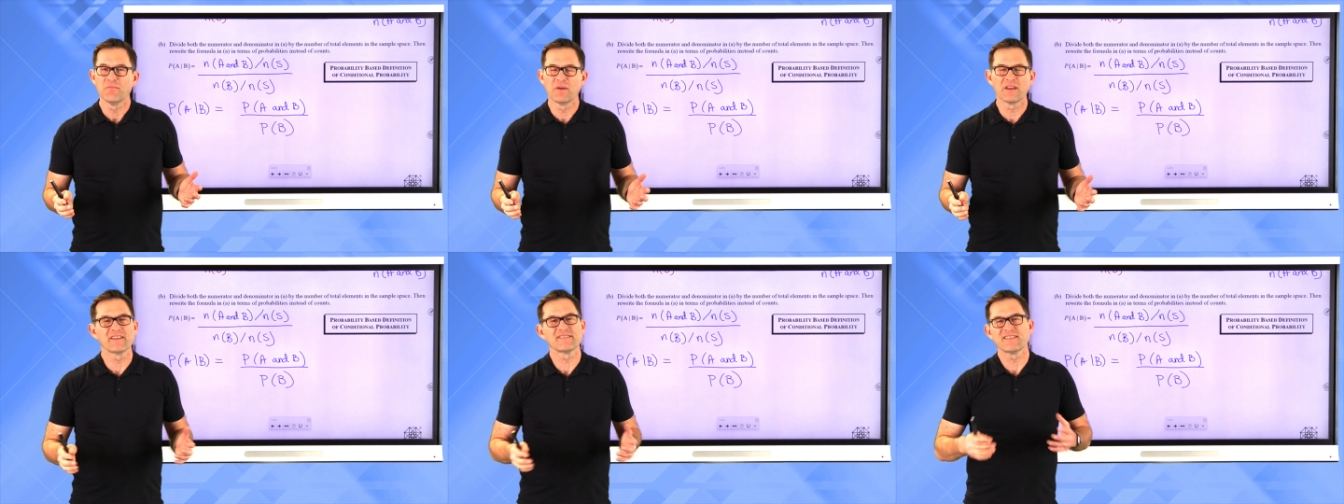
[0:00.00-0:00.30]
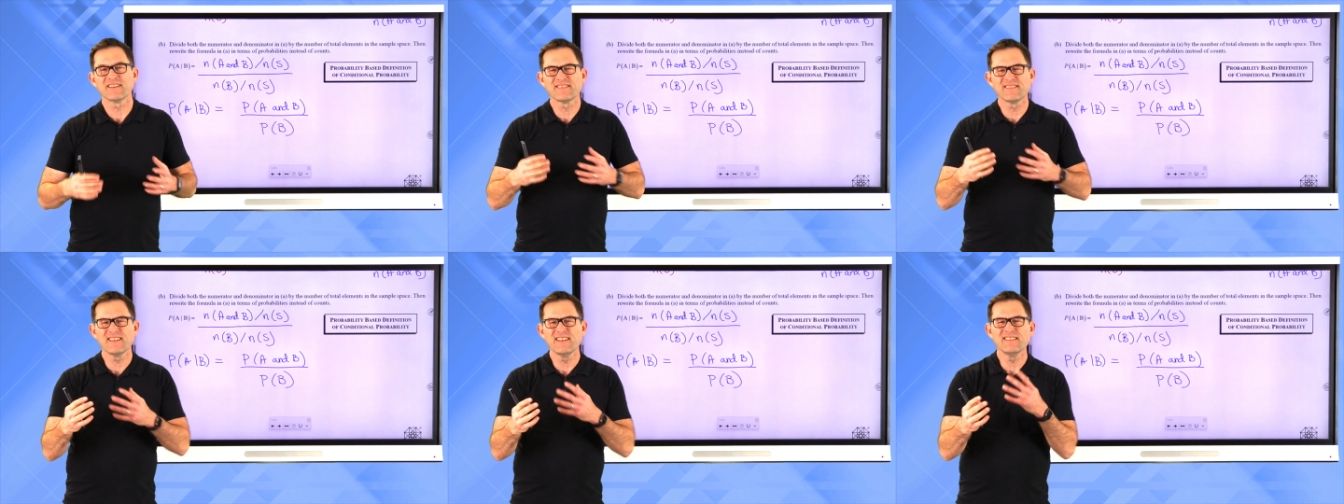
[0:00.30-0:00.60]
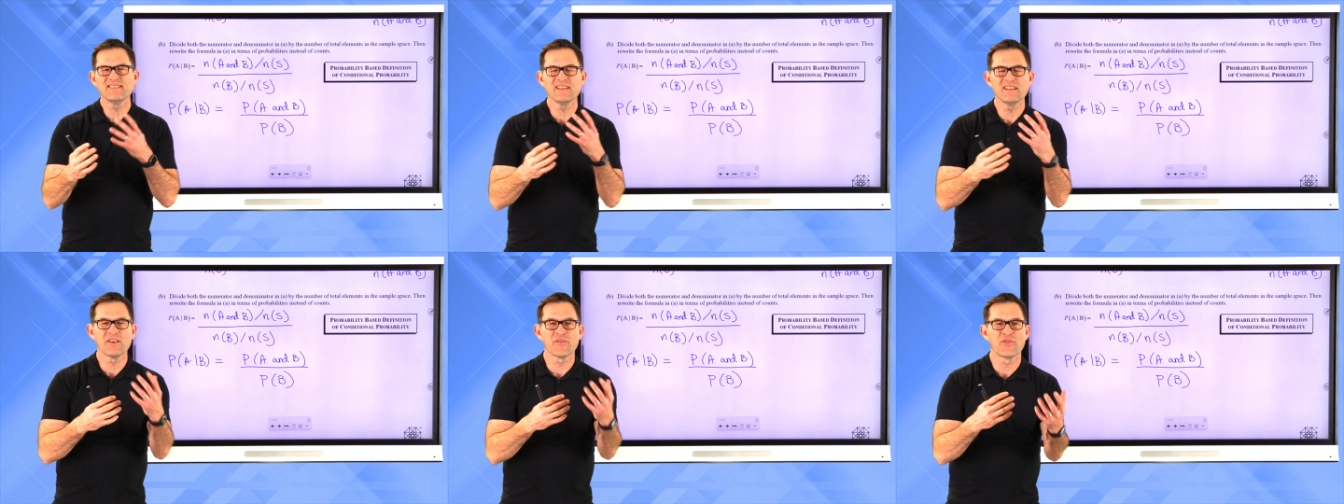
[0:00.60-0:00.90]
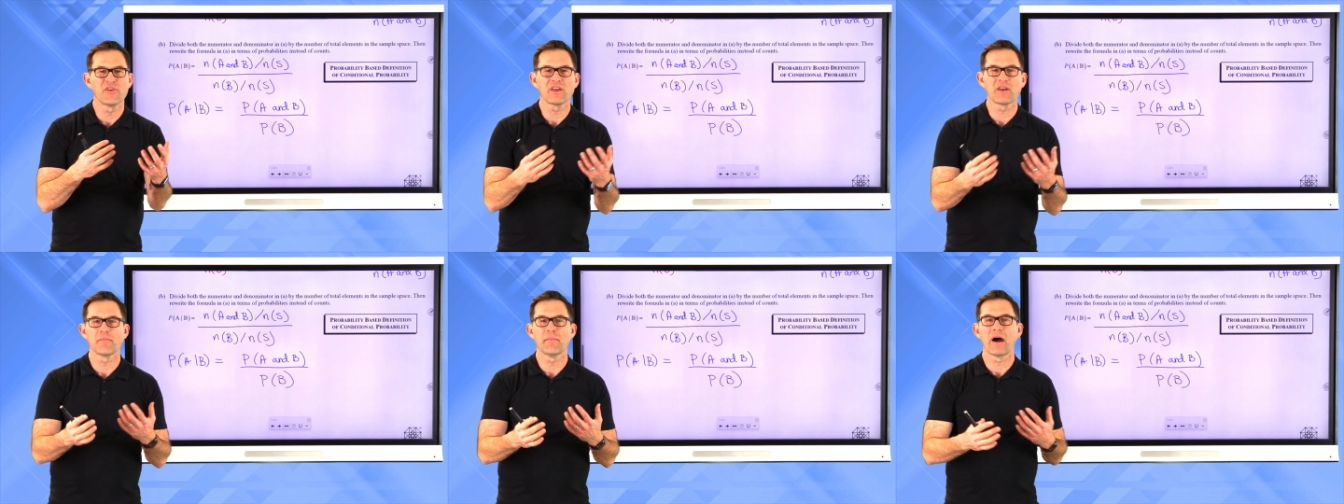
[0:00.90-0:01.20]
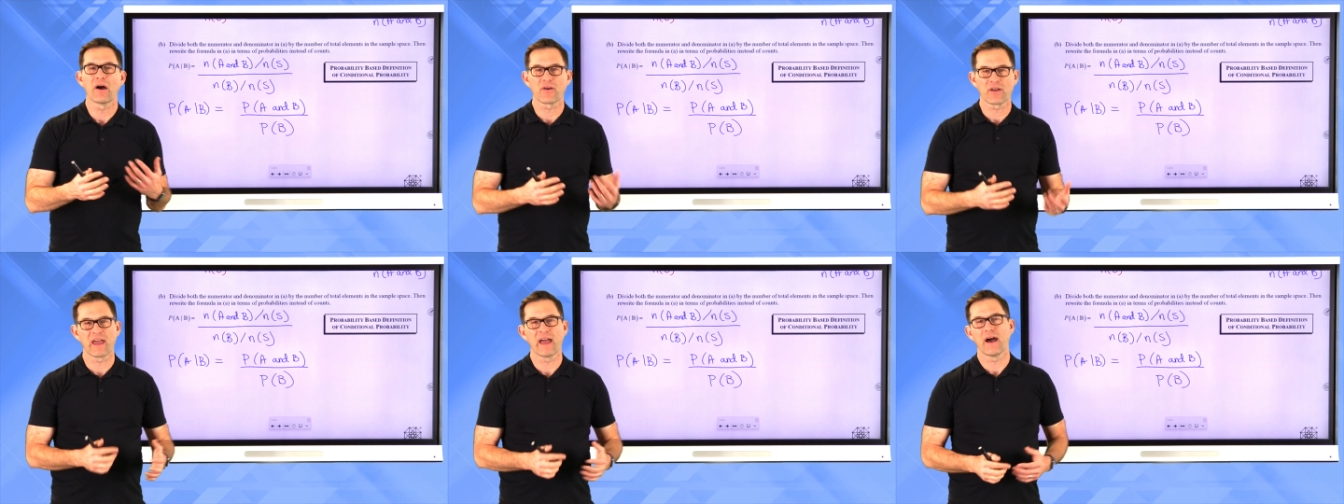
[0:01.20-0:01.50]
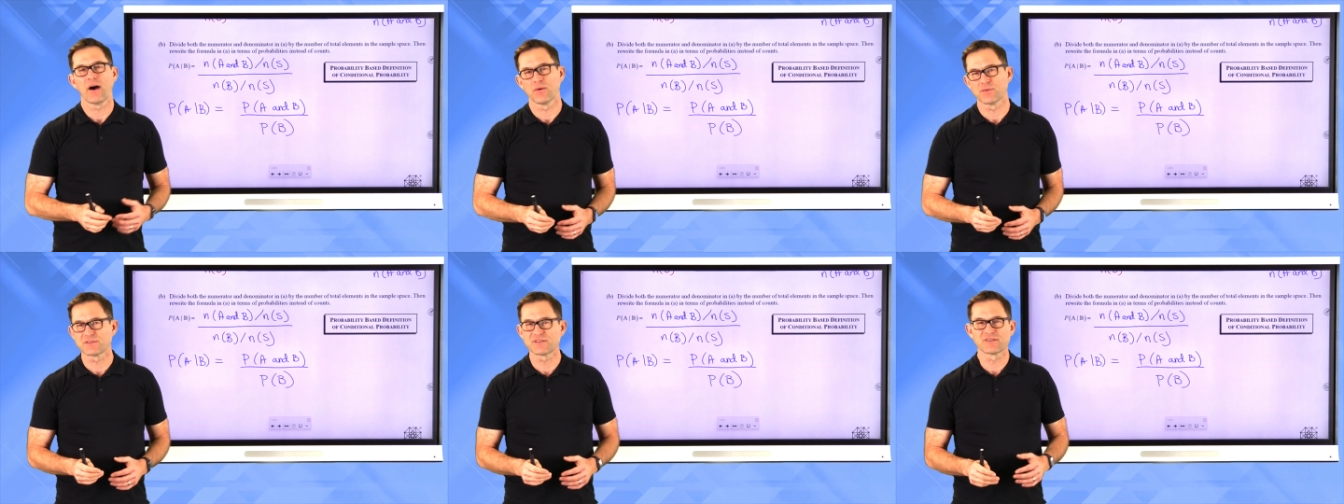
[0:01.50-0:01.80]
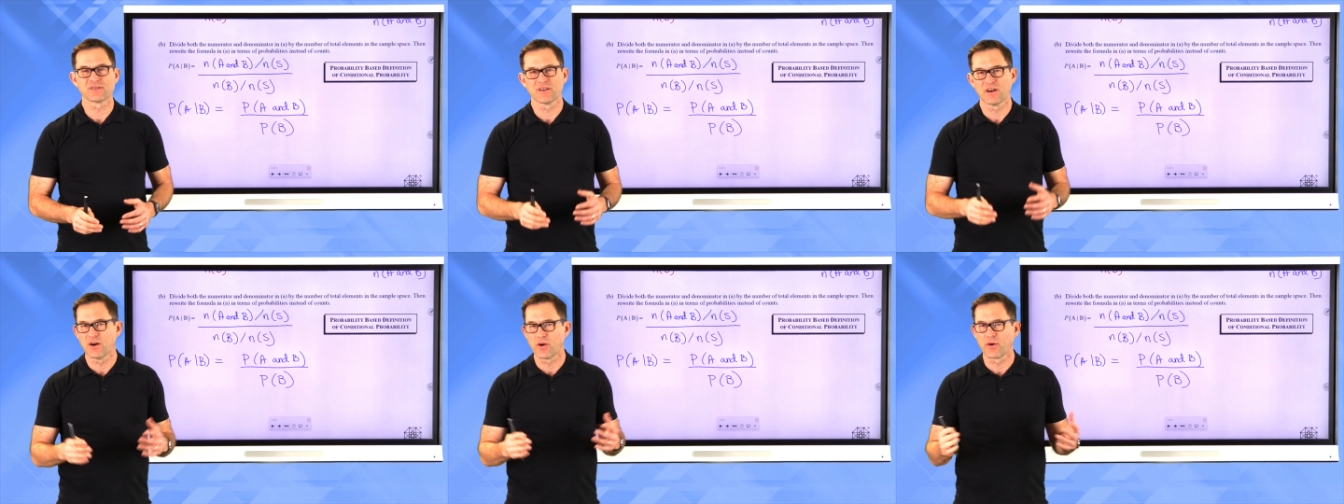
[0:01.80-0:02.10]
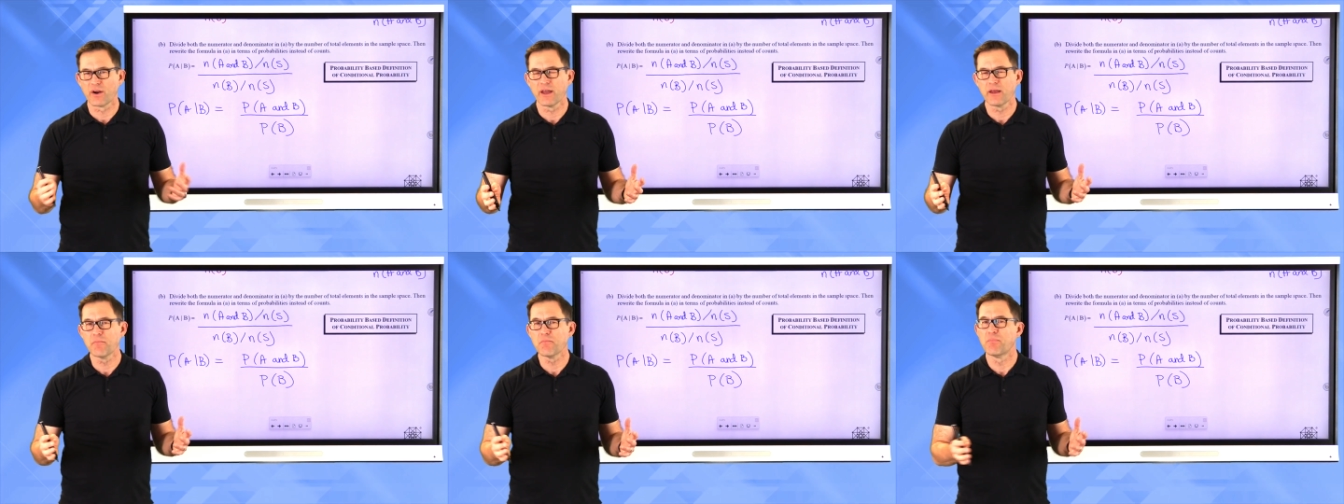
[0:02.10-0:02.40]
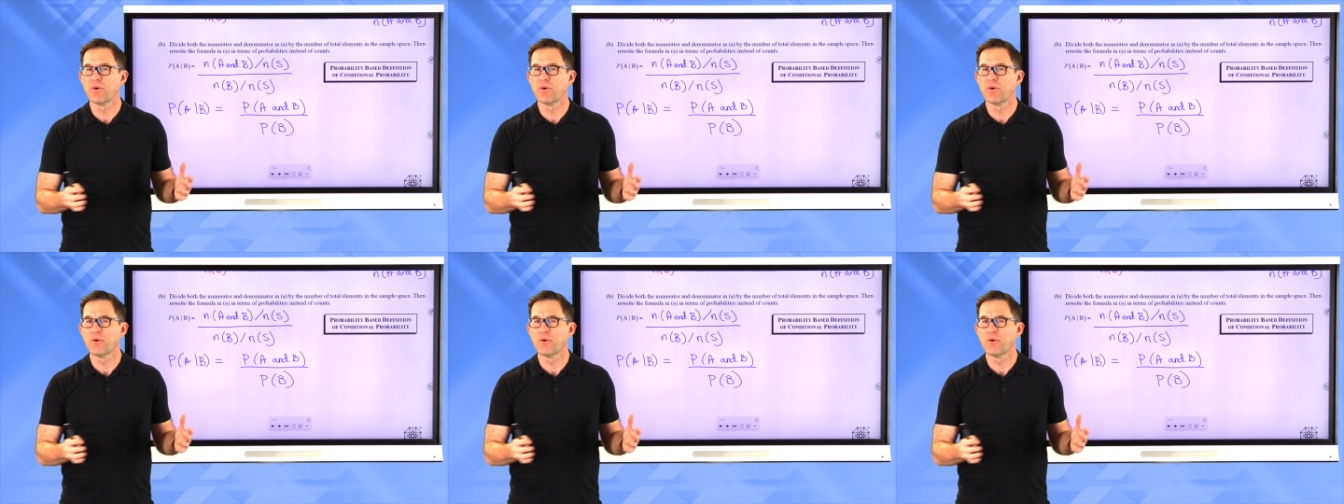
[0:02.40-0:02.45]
Because it's easy to think about counts, all right?